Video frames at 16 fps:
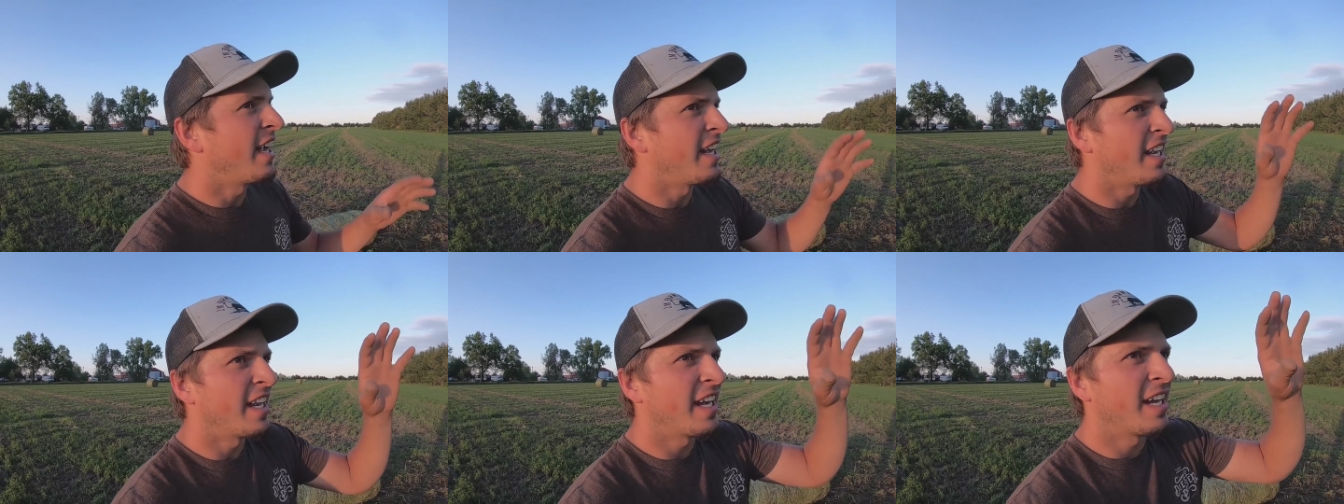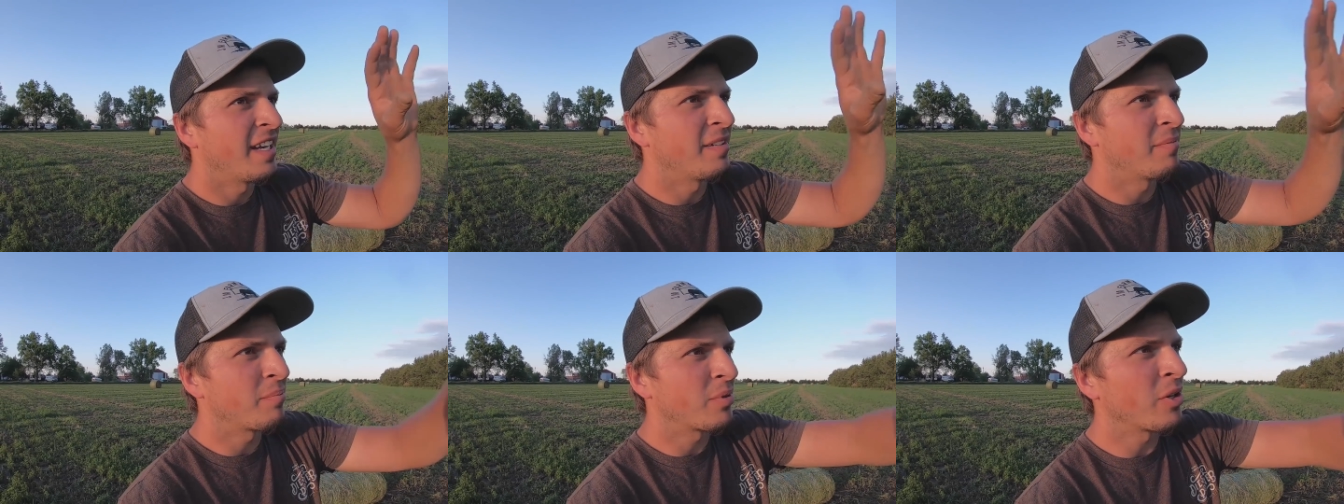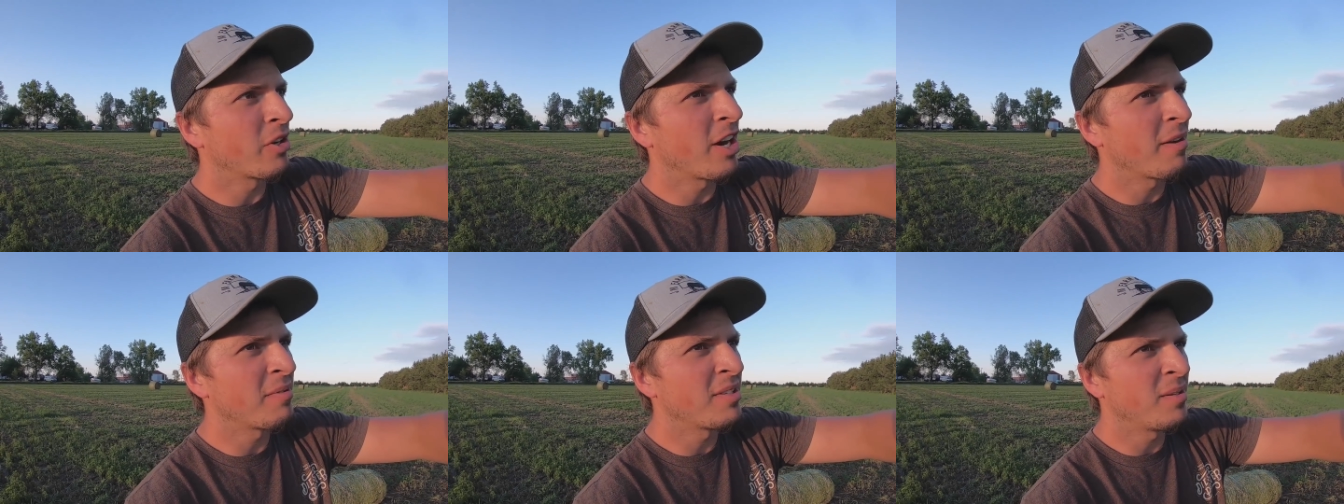and
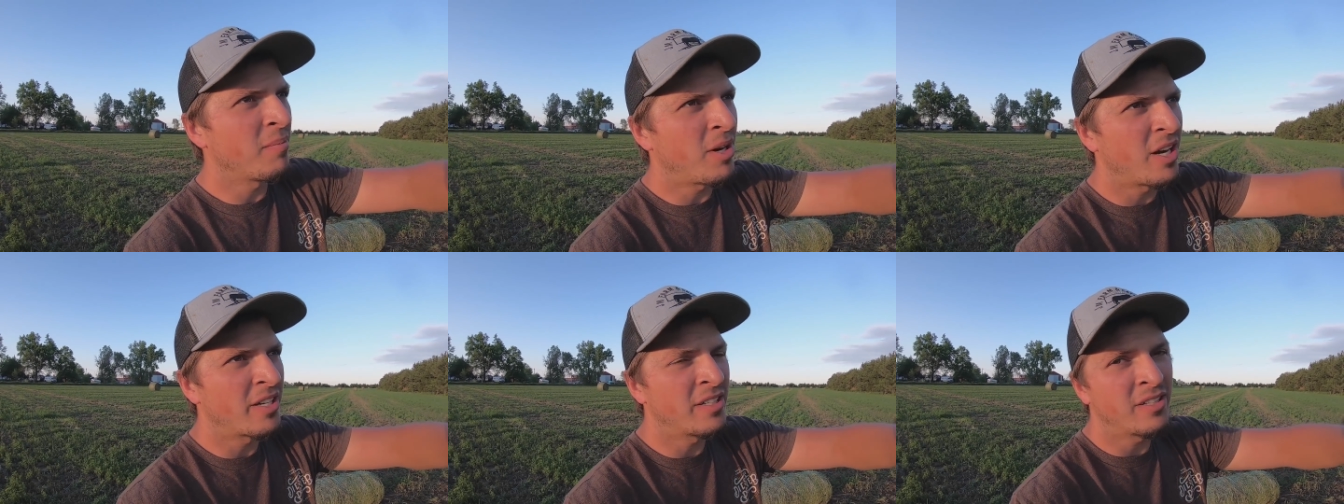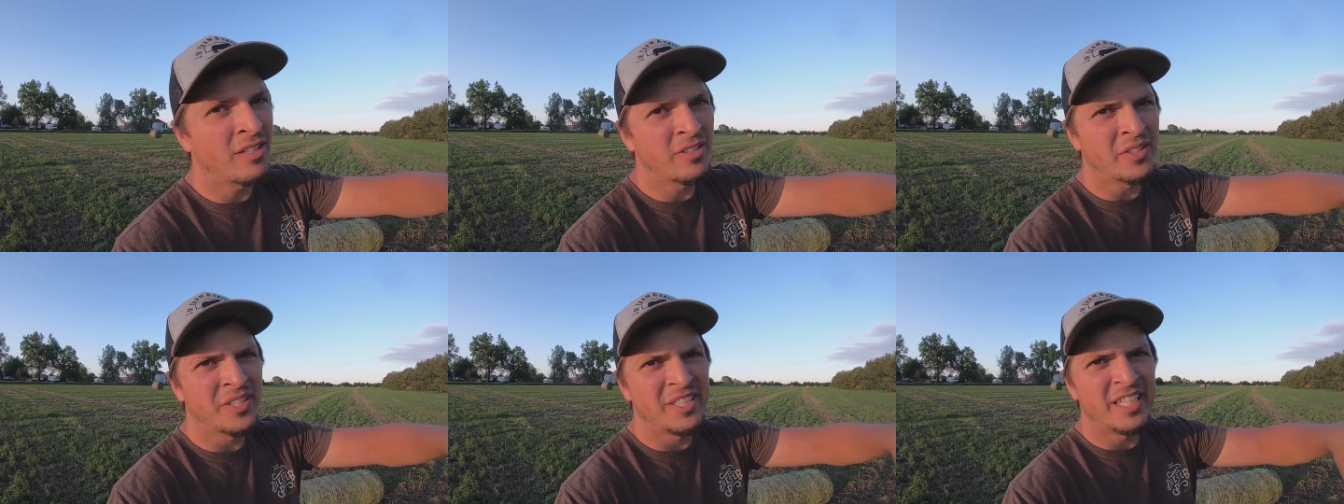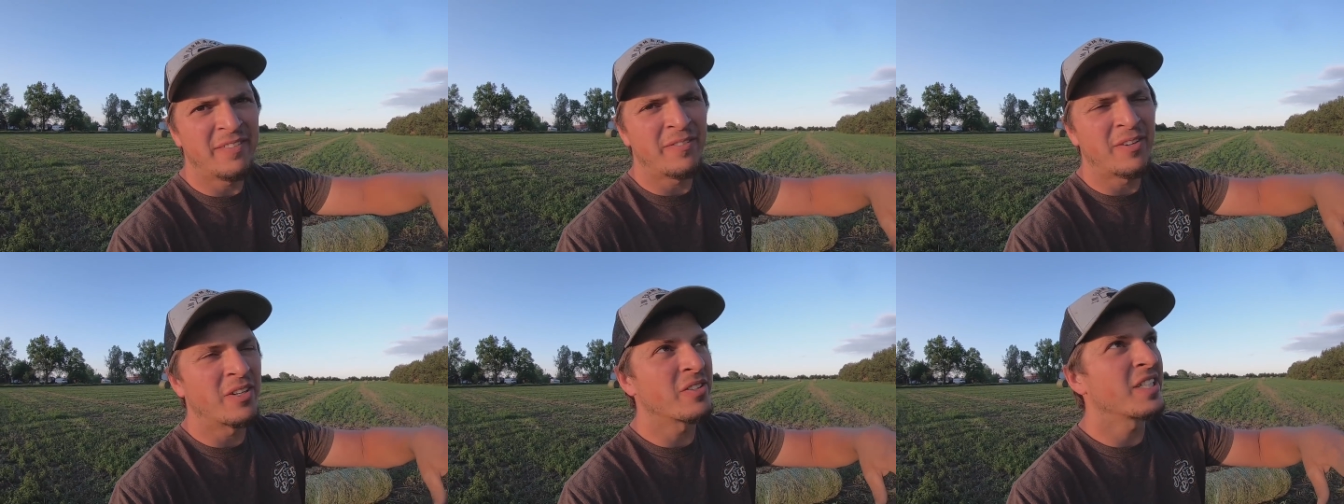programming the monitor a little
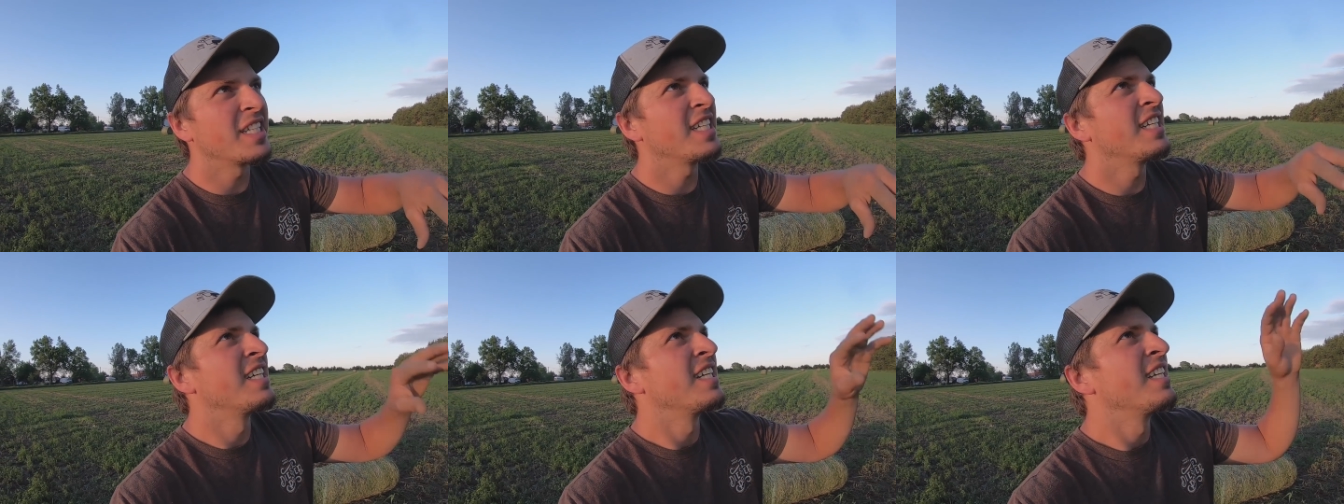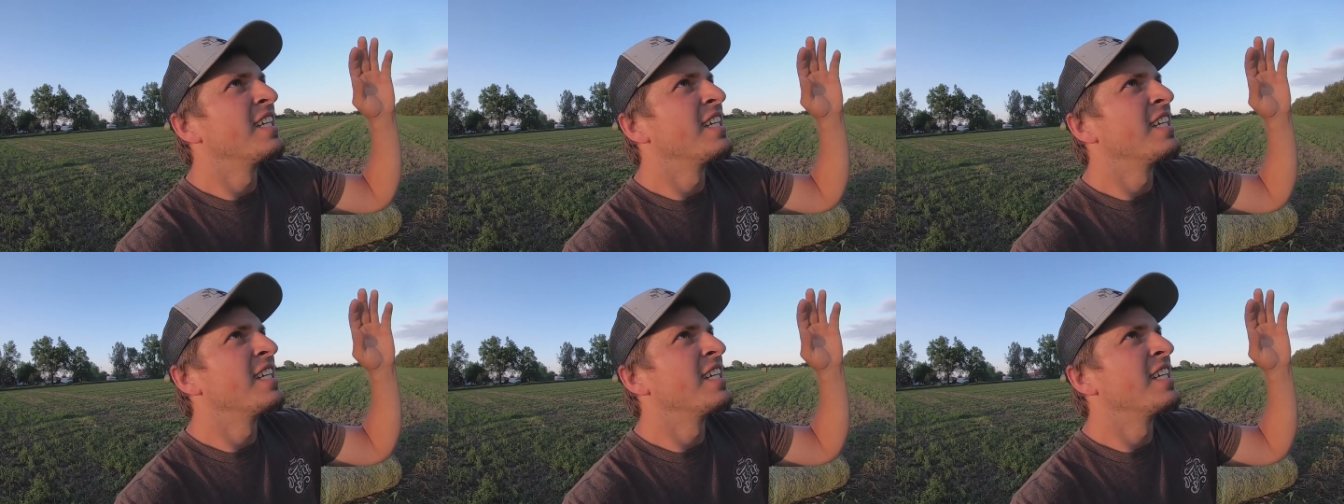differently.